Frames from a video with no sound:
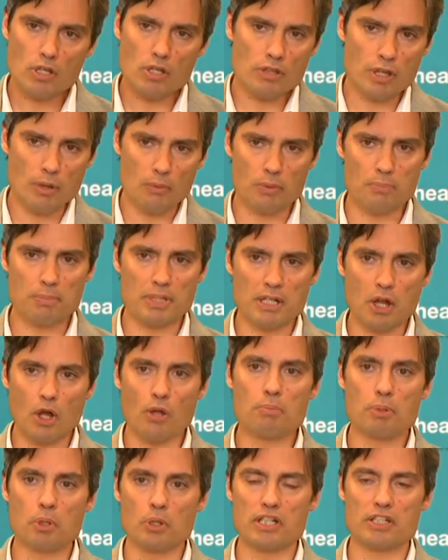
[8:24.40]
there would be
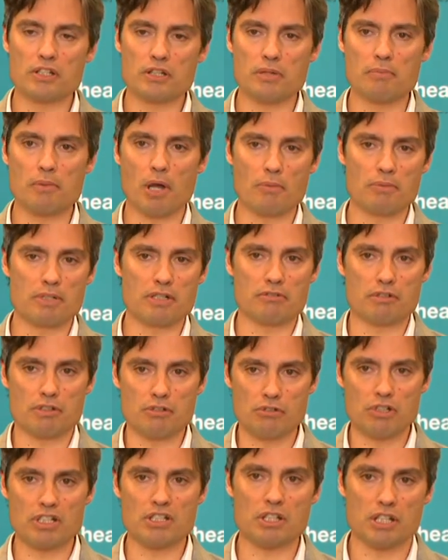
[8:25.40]
no point at the moment in
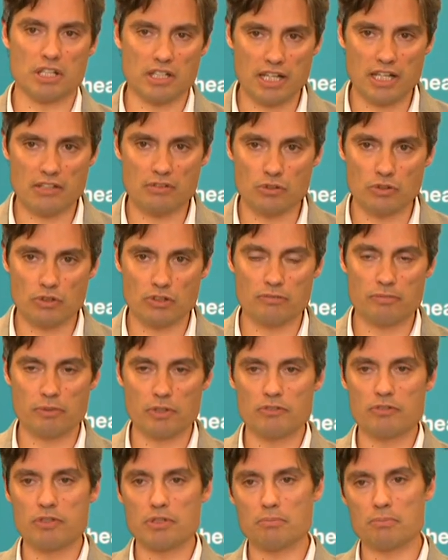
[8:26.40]
restricting that sort of
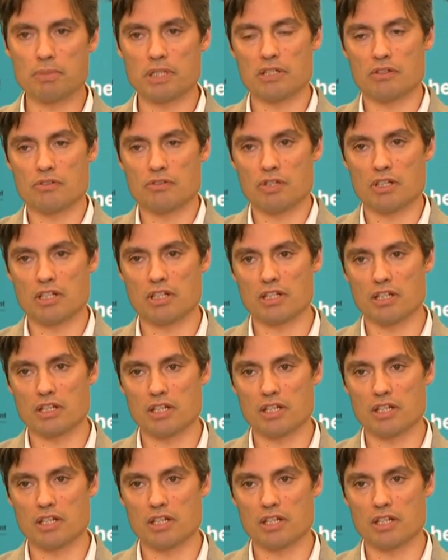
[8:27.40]
movement because the,